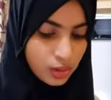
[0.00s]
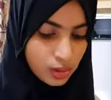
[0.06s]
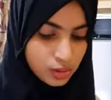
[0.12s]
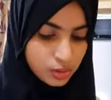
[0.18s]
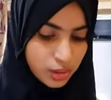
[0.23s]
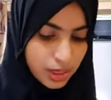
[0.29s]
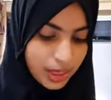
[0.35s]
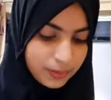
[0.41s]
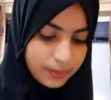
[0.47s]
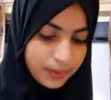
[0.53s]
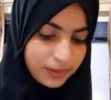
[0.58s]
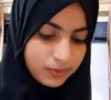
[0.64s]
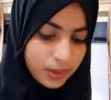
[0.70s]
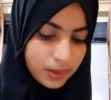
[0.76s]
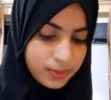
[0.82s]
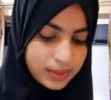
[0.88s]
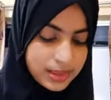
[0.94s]
So helping
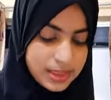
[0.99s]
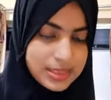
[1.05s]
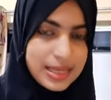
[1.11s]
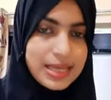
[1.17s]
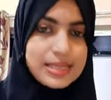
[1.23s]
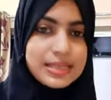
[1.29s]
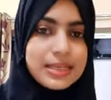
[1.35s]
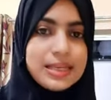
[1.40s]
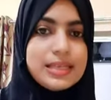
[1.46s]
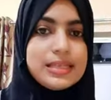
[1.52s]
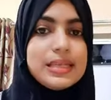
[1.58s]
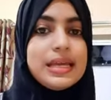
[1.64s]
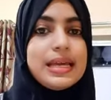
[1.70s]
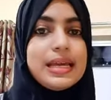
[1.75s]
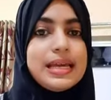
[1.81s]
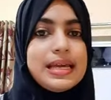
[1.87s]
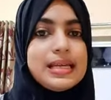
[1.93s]
verb in the sense
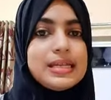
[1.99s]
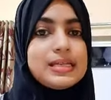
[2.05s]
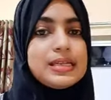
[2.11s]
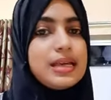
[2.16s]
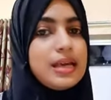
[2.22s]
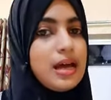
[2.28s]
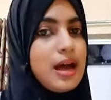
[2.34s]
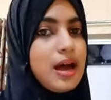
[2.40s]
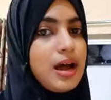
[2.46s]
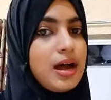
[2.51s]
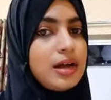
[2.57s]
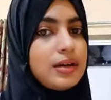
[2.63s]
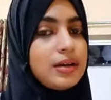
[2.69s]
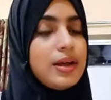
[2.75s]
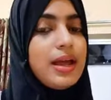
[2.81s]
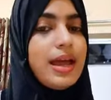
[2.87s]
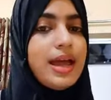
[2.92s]
is,
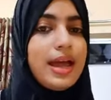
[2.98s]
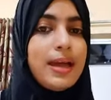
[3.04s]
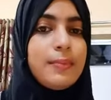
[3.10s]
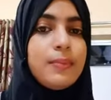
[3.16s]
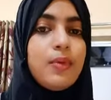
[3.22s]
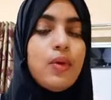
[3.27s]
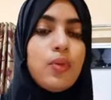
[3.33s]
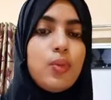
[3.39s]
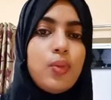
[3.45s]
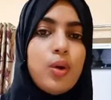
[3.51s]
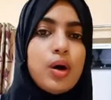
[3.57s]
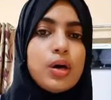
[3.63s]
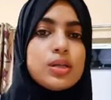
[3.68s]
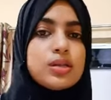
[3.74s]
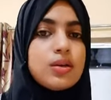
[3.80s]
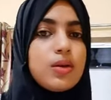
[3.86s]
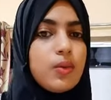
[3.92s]
are, am,
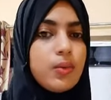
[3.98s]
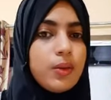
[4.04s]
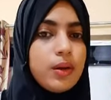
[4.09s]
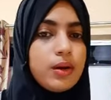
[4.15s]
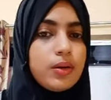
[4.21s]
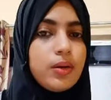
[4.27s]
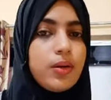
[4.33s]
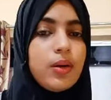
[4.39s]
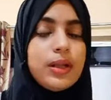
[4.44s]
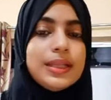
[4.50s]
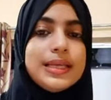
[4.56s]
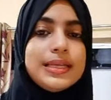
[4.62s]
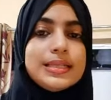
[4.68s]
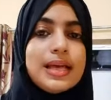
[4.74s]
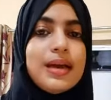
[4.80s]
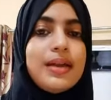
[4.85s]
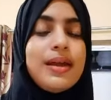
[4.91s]
was, were. All
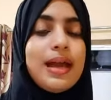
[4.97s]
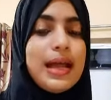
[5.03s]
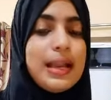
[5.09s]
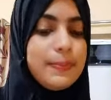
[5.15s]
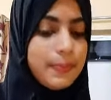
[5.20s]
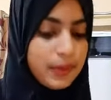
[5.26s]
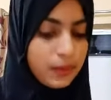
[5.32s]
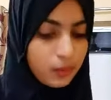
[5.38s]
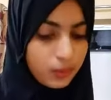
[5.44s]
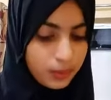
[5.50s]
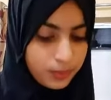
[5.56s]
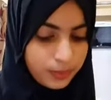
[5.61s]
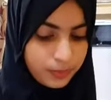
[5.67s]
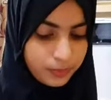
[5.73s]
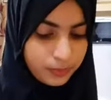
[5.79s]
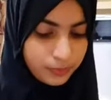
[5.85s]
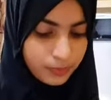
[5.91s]
these are helping verb.
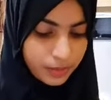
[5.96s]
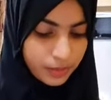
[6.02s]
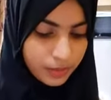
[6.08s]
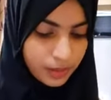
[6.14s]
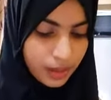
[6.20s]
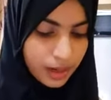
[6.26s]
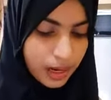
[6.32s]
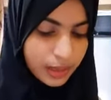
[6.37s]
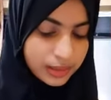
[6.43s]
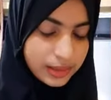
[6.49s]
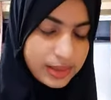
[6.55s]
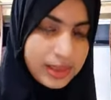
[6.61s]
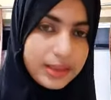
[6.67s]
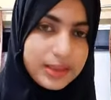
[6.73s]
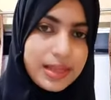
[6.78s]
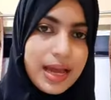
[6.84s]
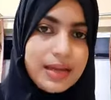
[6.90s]
Other
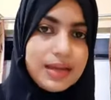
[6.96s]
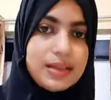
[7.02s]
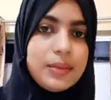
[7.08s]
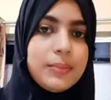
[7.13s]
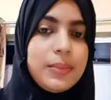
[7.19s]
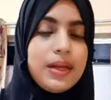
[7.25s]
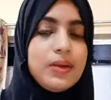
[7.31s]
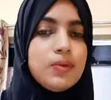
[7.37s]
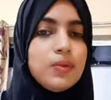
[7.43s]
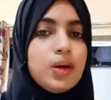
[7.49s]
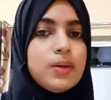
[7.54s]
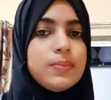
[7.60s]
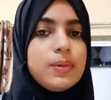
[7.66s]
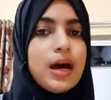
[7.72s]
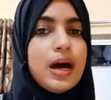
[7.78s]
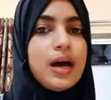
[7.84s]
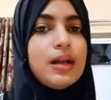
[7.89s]
than that, the main
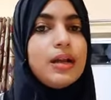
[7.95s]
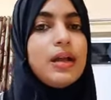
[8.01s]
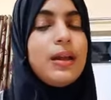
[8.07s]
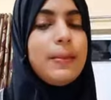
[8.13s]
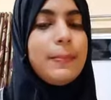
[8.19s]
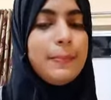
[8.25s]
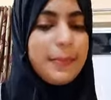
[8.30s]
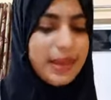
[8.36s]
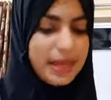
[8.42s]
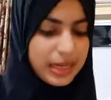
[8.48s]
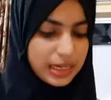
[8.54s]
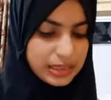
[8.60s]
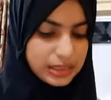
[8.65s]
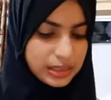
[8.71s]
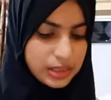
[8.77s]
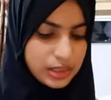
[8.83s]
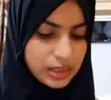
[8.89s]
verb are
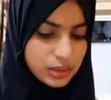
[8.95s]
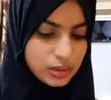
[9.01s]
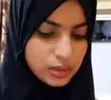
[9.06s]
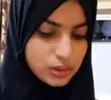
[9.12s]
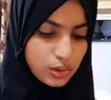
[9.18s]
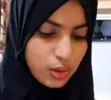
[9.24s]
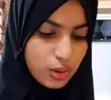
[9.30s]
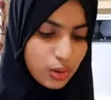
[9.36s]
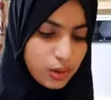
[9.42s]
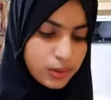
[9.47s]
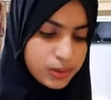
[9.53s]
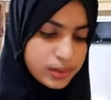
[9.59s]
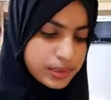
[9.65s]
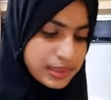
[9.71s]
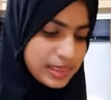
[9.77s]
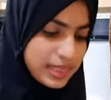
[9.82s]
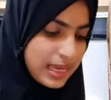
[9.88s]
made, saw,
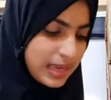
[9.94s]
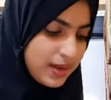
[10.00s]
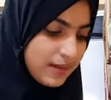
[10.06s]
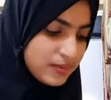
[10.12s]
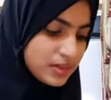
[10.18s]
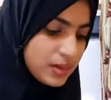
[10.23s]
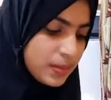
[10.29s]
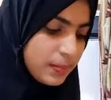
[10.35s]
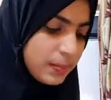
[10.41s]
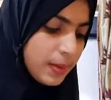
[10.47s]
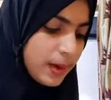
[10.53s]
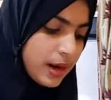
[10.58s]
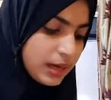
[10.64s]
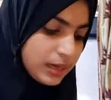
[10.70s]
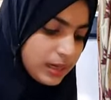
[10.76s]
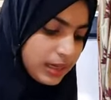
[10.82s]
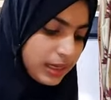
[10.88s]
saved,
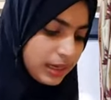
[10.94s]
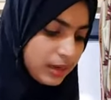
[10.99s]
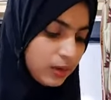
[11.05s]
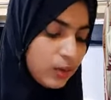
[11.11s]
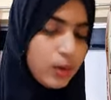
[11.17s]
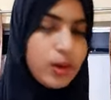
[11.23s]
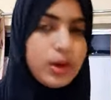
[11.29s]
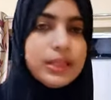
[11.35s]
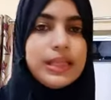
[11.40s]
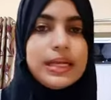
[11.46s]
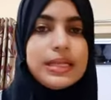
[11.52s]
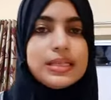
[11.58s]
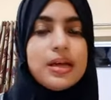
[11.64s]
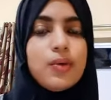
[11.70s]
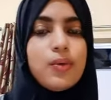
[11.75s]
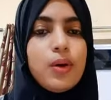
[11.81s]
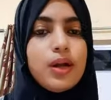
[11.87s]
barking. All these
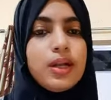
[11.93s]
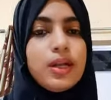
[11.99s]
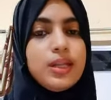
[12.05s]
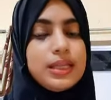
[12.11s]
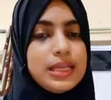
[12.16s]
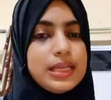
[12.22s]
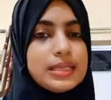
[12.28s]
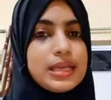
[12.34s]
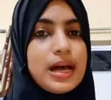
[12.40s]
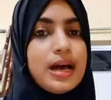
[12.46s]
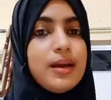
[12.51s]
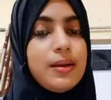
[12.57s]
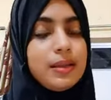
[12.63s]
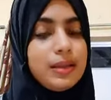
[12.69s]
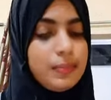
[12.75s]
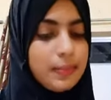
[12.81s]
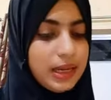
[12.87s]
are what? These
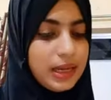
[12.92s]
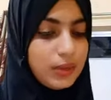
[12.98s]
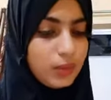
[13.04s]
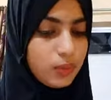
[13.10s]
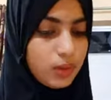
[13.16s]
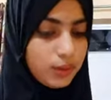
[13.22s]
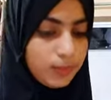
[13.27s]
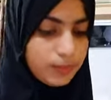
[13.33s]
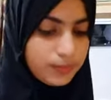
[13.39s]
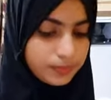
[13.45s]
are the main verb.